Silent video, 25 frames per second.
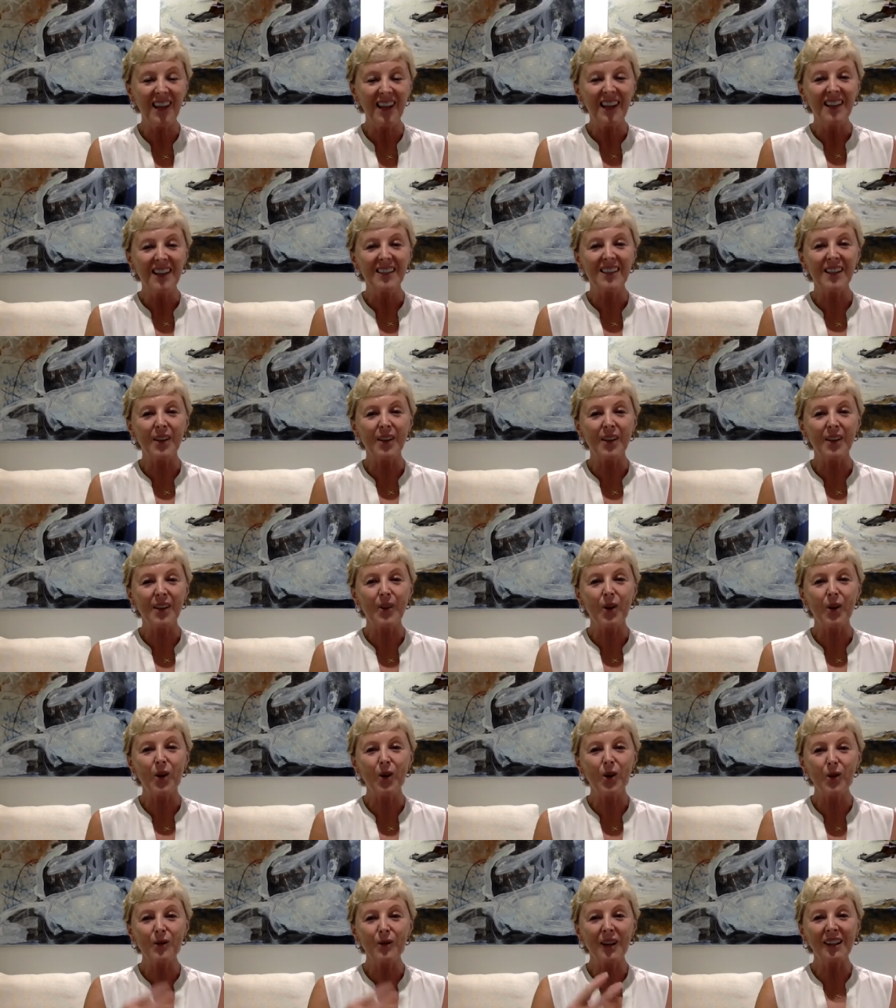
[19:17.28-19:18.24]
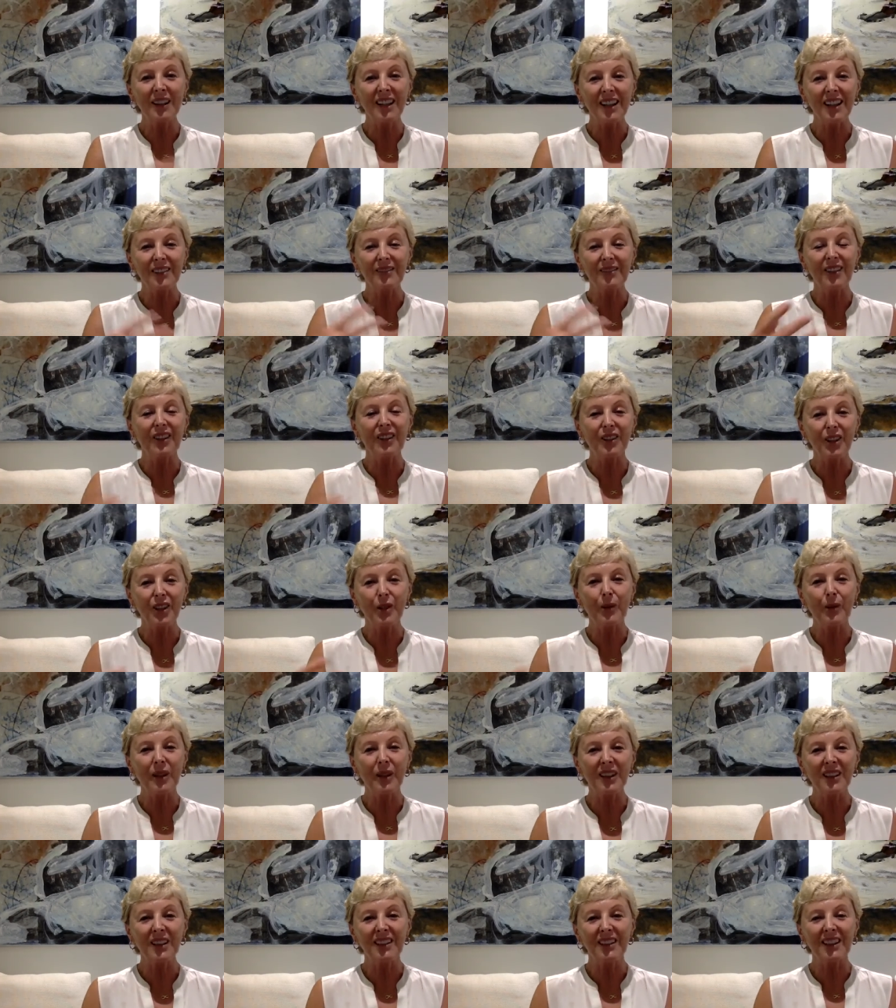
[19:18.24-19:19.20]
So already very
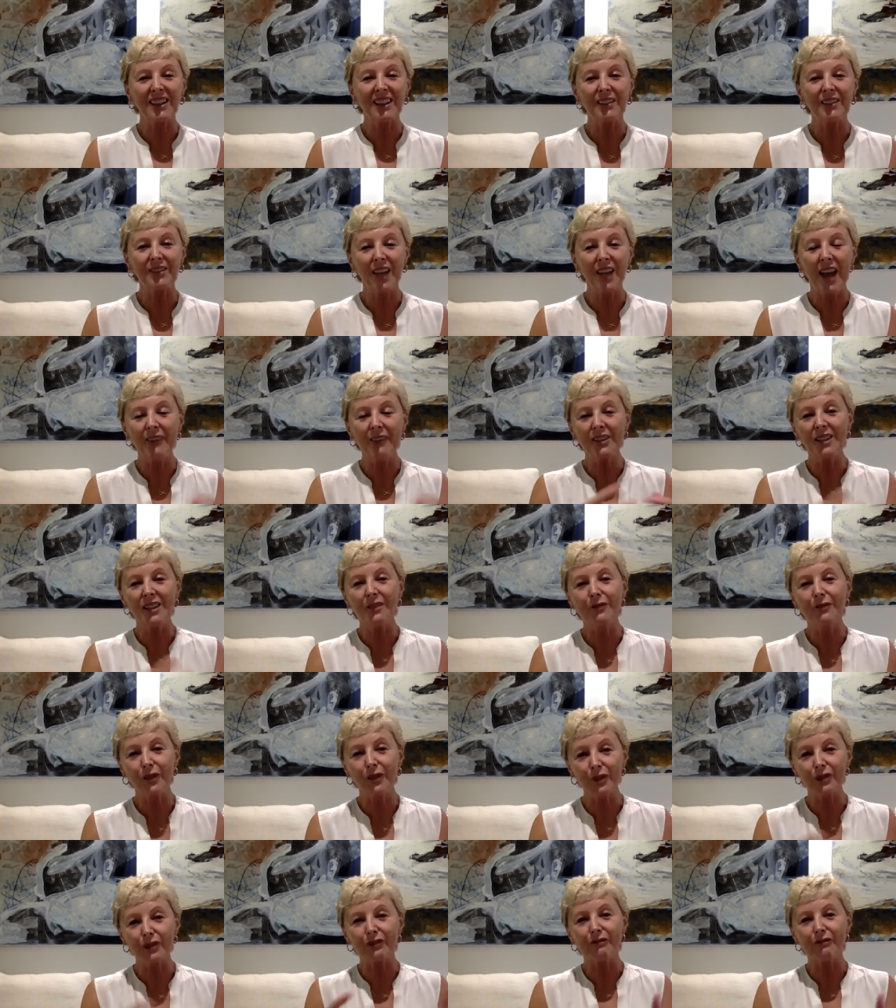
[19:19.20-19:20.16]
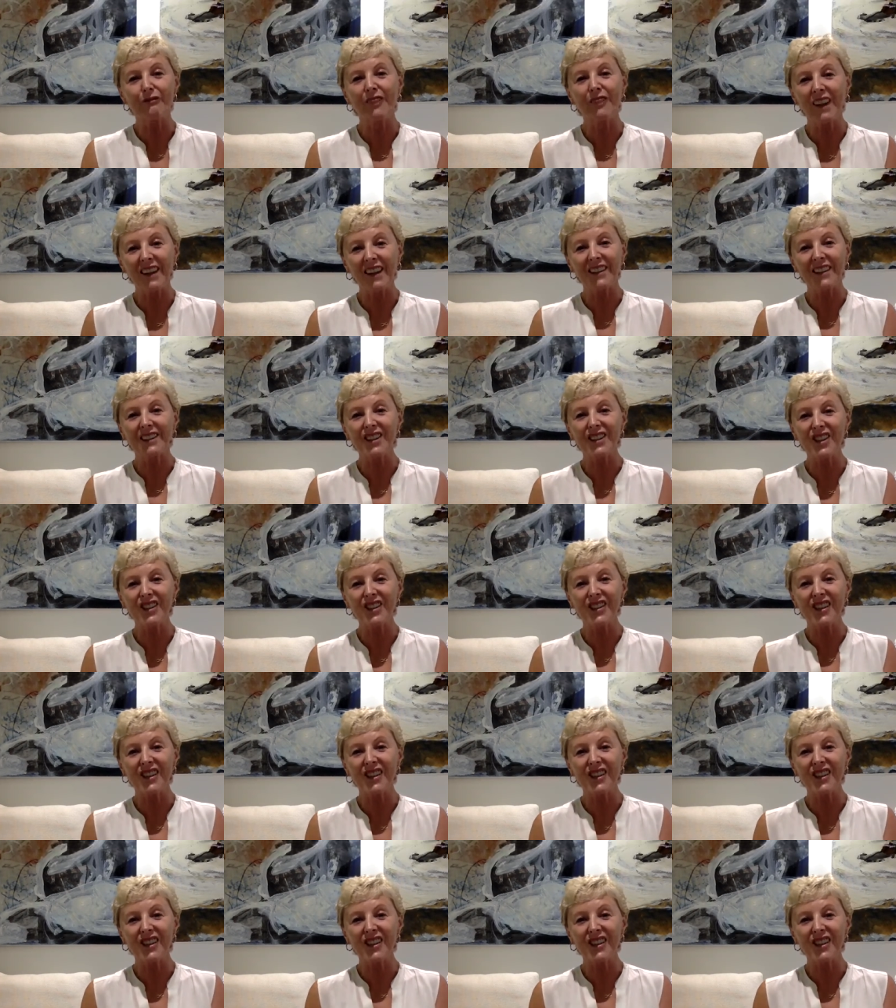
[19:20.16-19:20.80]
quickly, if you're having your fruit and veg